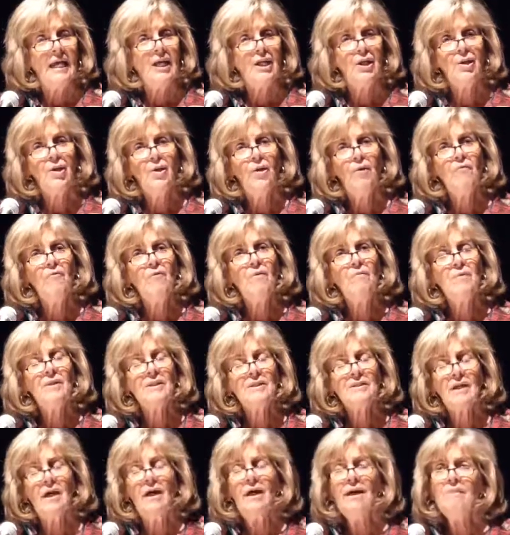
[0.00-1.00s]
You know, from the
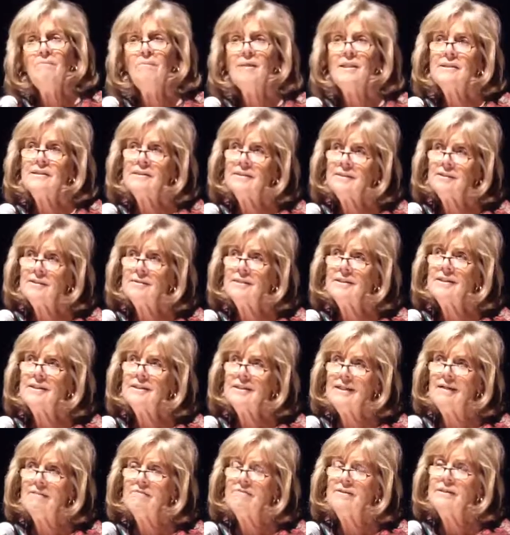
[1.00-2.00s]
time I started
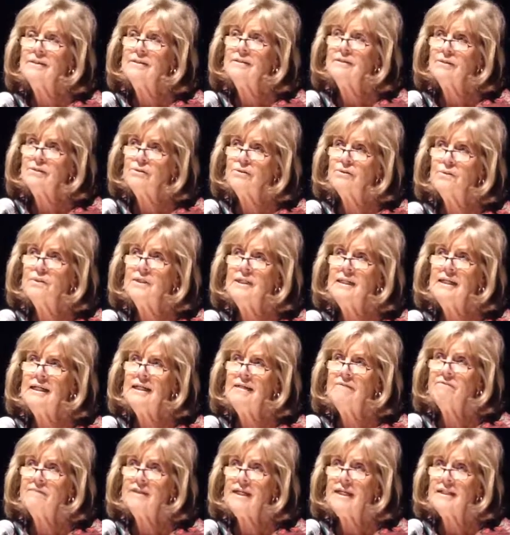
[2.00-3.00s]
covering a story in
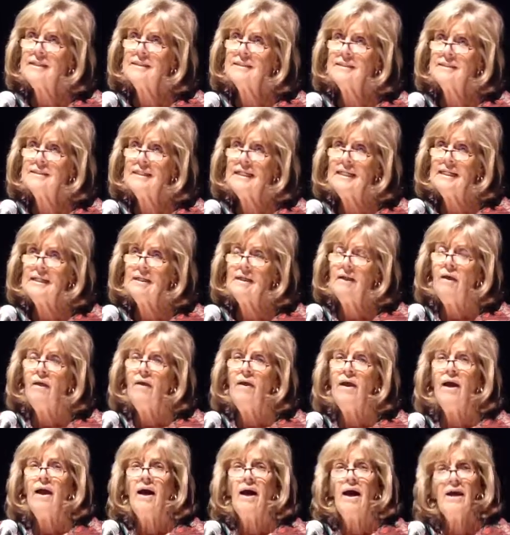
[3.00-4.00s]
Afghanistan,
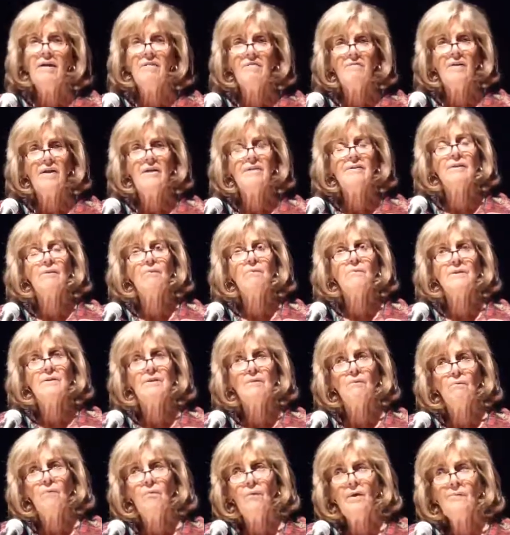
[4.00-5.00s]
I felt it was
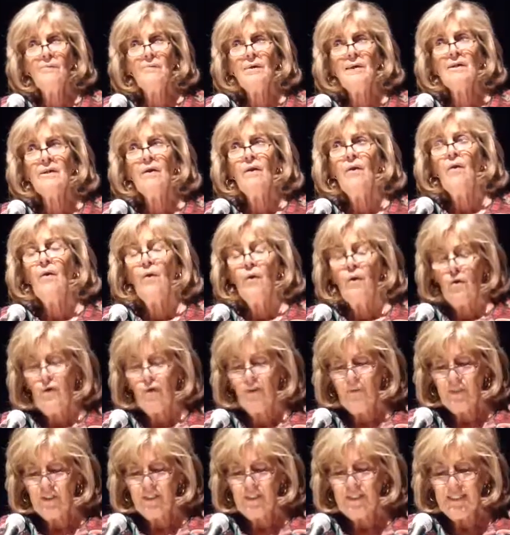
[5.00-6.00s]
the women who
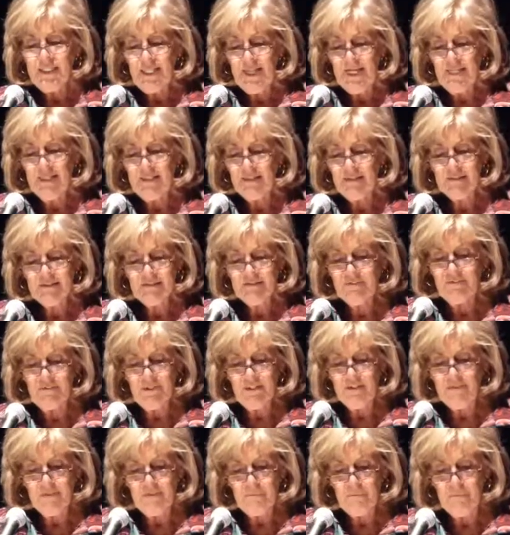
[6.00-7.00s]
could yank this
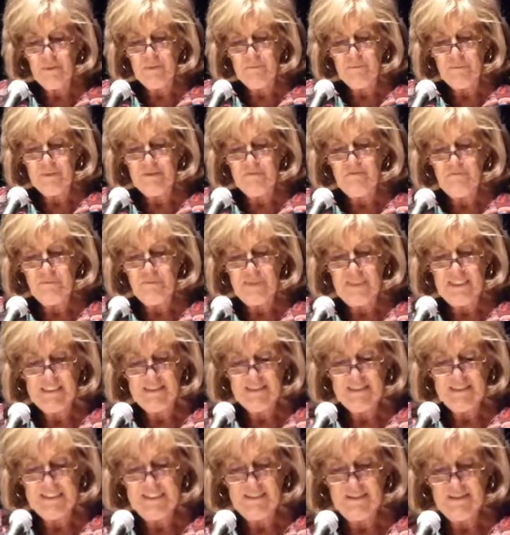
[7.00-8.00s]
very primitive place
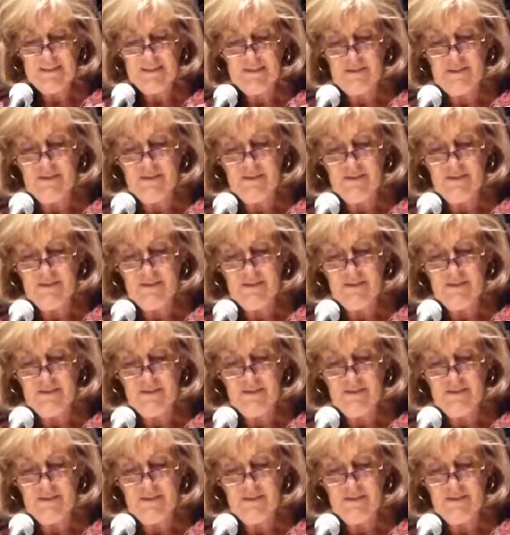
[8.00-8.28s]
into the